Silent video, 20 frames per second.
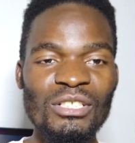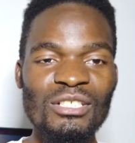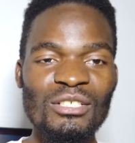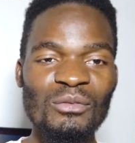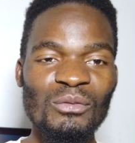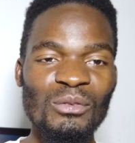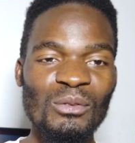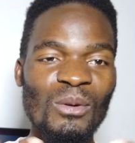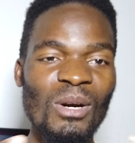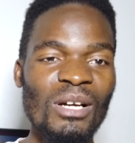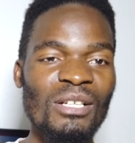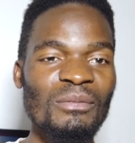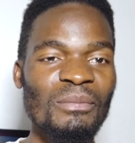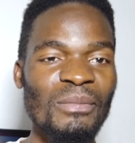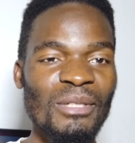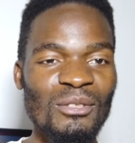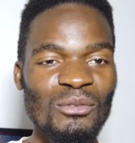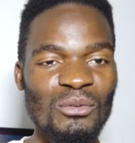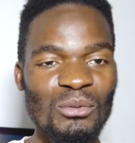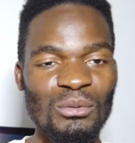which, if you want
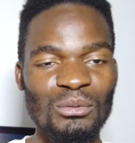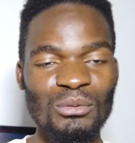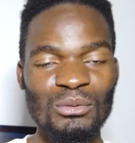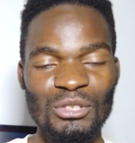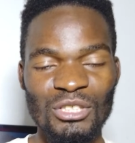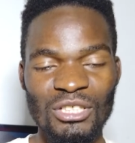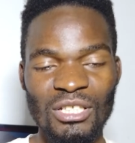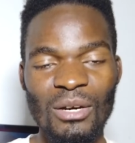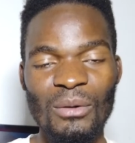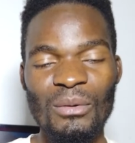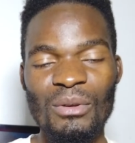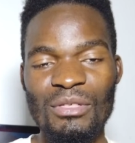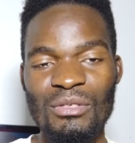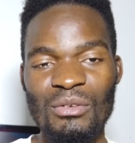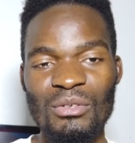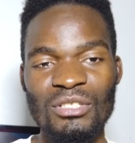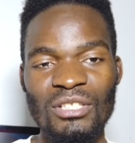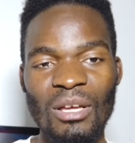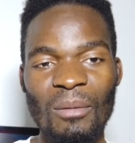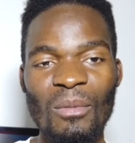me to share with
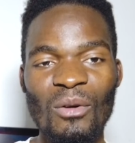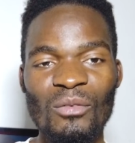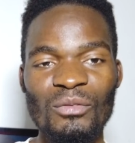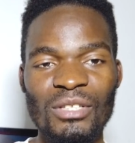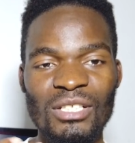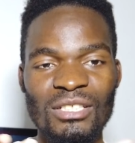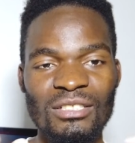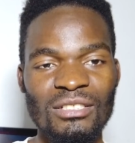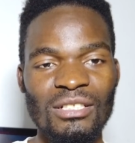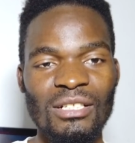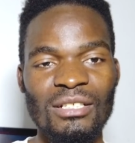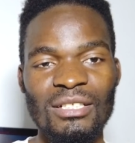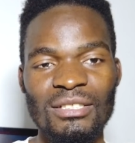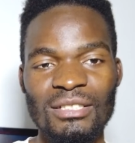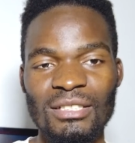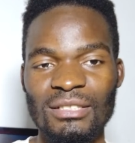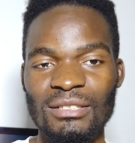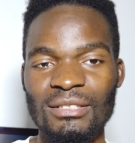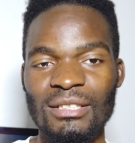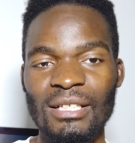you some of the
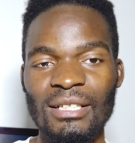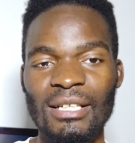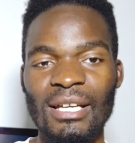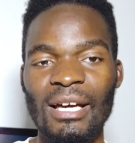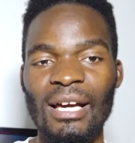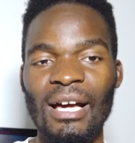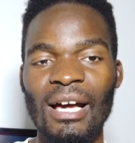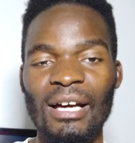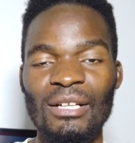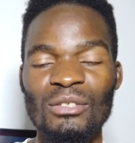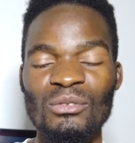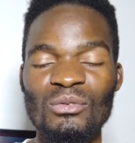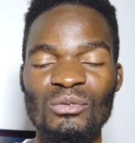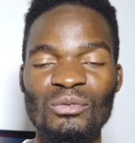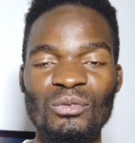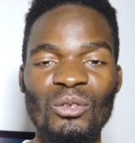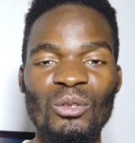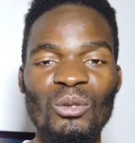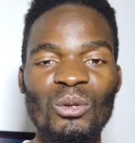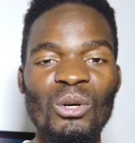strategies that I had to
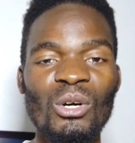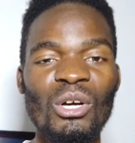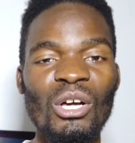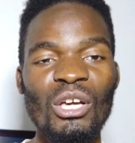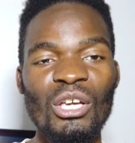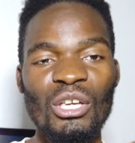follow,